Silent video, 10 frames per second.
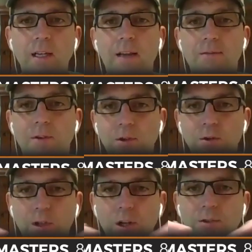If they're too
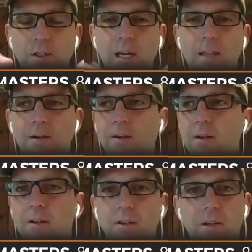close together,
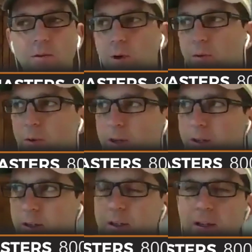you want one,